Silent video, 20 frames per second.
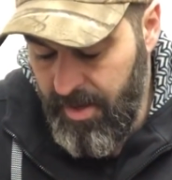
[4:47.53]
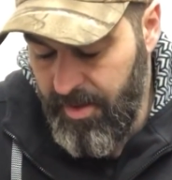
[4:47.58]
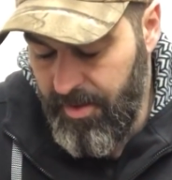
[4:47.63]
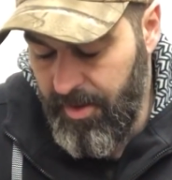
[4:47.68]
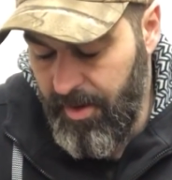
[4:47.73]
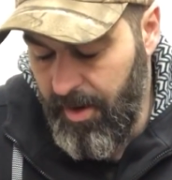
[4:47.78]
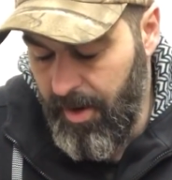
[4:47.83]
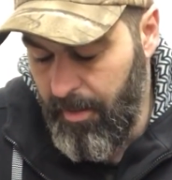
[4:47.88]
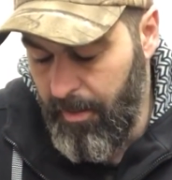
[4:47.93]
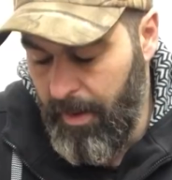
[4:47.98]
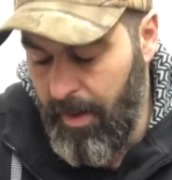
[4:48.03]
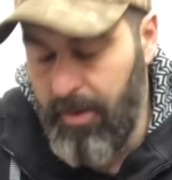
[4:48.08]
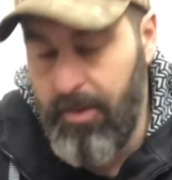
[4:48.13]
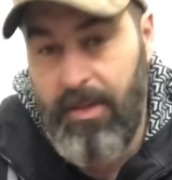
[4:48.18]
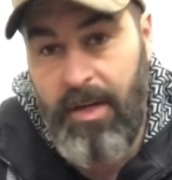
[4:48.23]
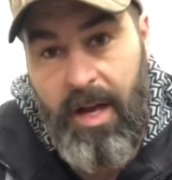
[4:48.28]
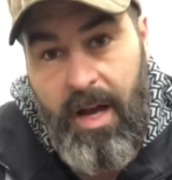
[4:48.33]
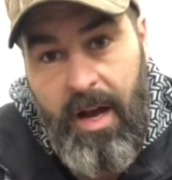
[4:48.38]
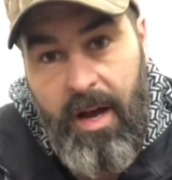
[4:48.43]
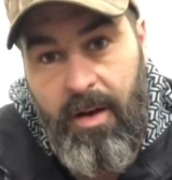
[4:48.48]
They're
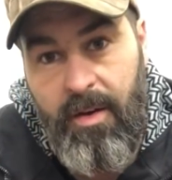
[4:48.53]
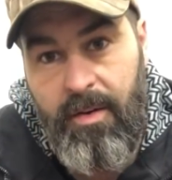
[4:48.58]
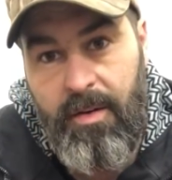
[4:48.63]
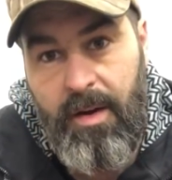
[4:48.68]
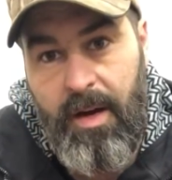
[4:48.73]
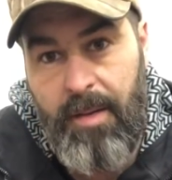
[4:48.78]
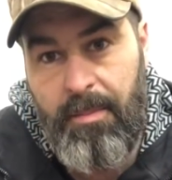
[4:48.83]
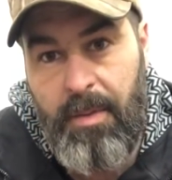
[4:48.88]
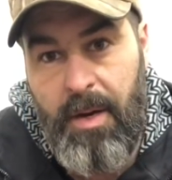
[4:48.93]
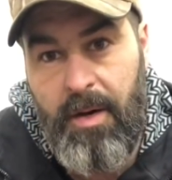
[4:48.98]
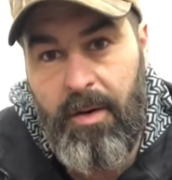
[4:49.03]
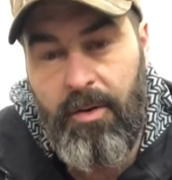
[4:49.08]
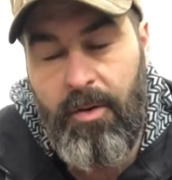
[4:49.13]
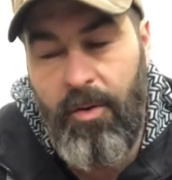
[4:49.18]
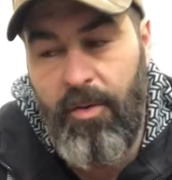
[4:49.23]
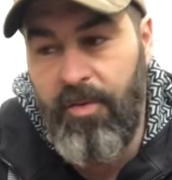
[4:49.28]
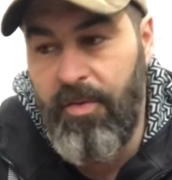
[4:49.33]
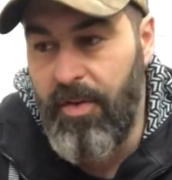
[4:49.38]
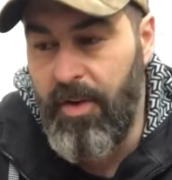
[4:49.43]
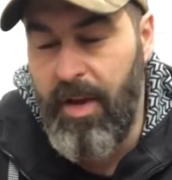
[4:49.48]
about
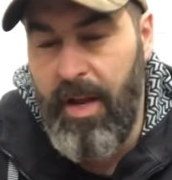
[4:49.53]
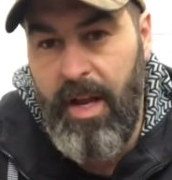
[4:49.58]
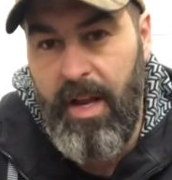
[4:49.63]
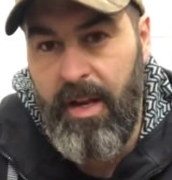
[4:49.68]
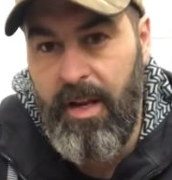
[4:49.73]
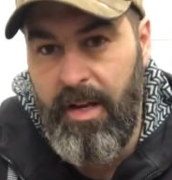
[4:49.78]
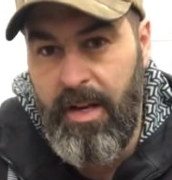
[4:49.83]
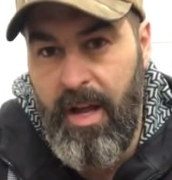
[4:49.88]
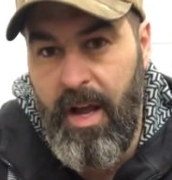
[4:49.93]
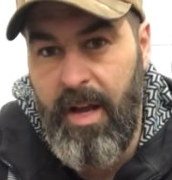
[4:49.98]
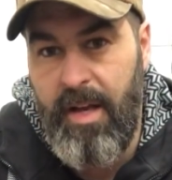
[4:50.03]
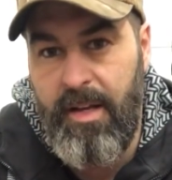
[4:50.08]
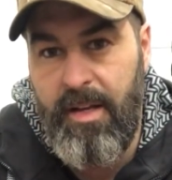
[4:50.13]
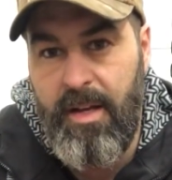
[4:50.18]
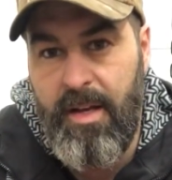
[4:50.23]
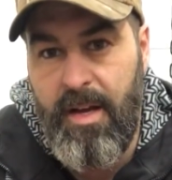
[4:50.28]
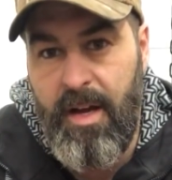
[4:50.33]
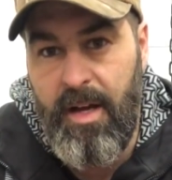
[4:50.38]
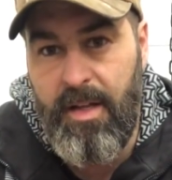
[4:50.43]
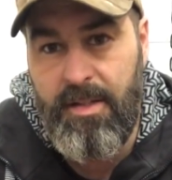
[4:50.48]
over
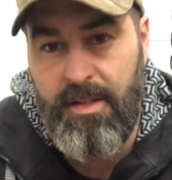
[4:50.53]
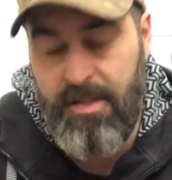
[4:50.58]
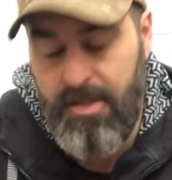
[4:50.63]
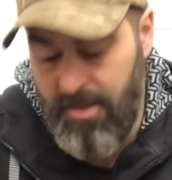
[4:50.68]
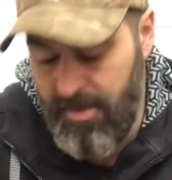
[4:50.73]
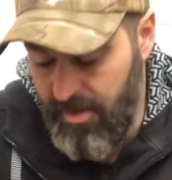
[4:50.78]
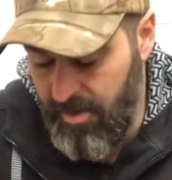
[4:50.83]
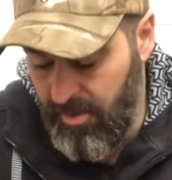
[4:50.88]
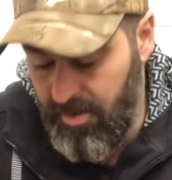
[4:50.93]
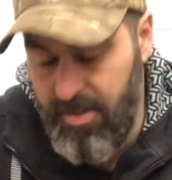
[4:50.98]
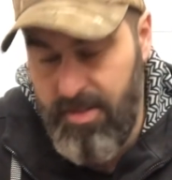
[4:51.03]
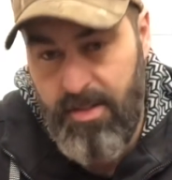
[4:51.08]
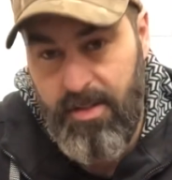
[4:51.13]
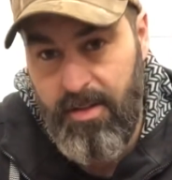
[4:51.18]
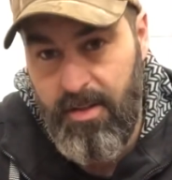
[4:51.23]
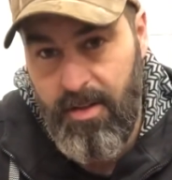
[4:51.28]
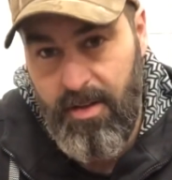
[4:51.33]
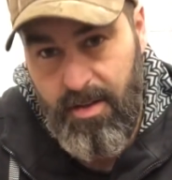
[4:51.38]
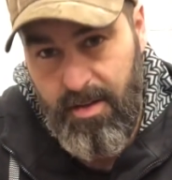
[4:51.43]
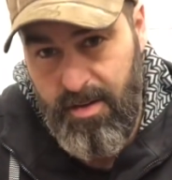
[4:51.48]
80-90 cuts
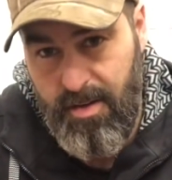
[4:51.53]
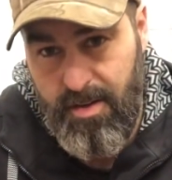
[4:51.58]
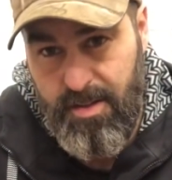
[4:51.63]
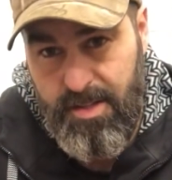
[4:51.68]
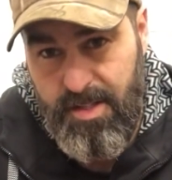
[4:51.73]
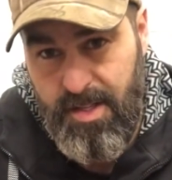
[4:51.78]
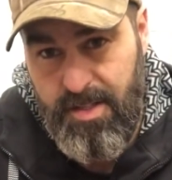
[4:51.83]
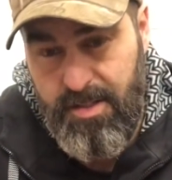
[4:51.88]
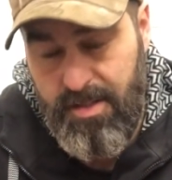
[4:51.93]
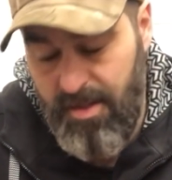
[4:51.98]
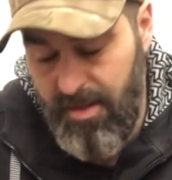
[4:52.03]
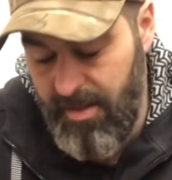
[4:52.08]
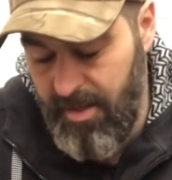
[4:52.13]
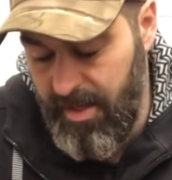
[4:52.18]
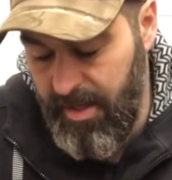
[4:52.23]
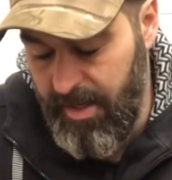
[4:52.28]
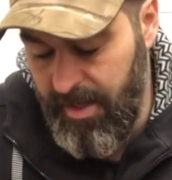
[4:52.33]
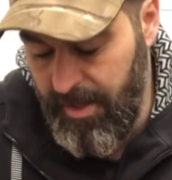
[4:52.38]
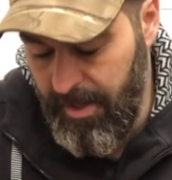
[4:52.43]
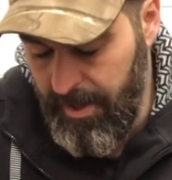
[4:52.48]

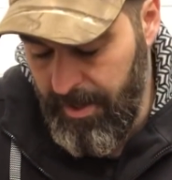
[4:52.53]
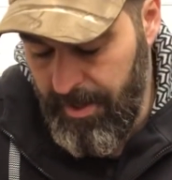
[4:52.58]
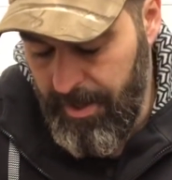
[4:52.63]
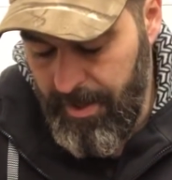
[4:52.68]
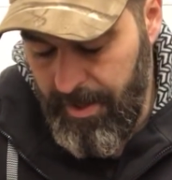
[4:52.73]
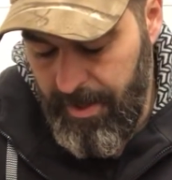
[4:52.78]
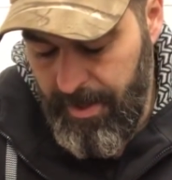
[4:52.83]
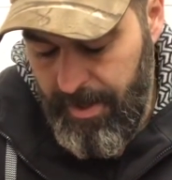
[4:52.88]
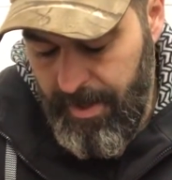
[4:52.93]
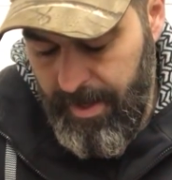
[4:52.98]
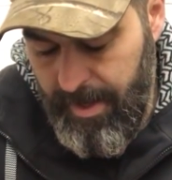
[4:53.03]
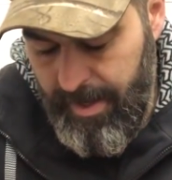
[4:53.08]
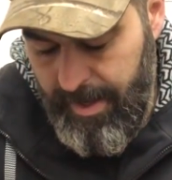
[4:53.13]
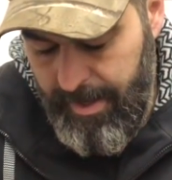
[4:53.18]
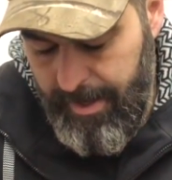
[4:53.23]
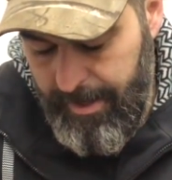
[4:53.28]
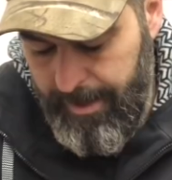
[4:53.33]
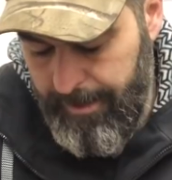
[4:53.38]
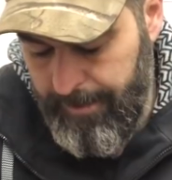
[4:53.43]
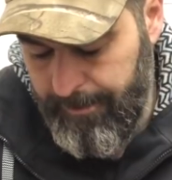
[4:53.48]
consistently.
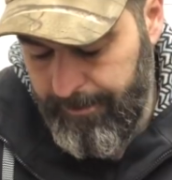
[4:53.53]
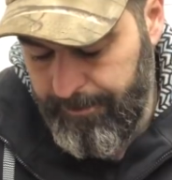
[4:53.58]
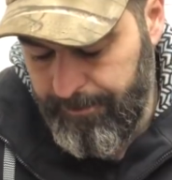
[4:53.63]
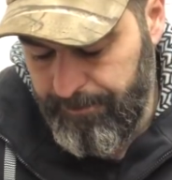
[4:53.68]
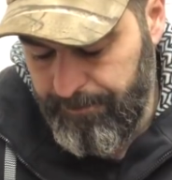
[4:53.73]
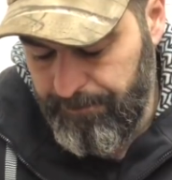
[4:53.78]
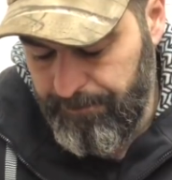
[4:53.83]
They're